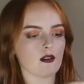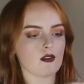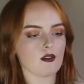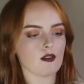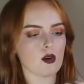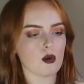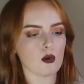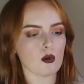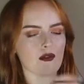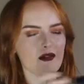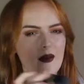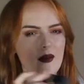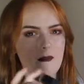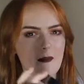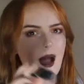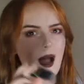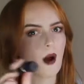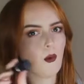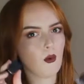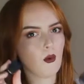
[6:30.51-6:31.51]
two of the
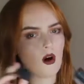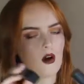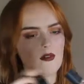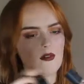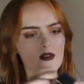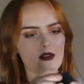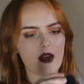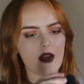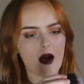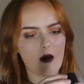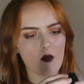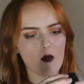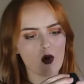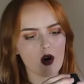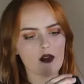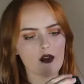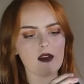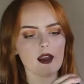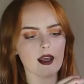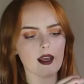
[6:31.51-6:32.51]
matte ones, and
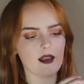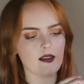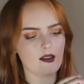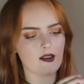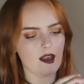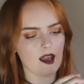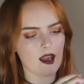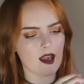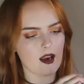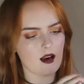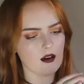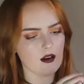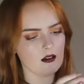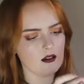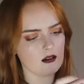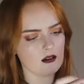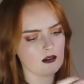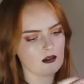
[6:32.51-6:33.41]
one is in